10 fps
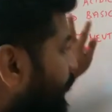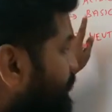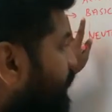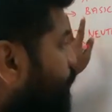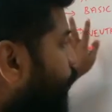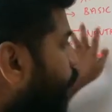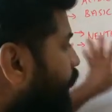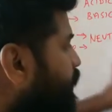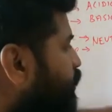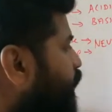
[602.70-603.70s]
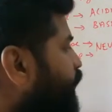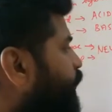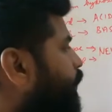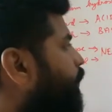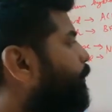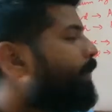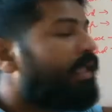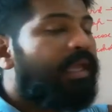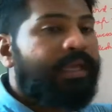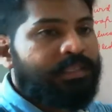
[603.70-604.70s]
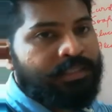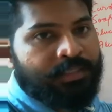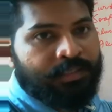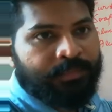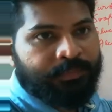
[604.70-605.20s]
the importance of pH,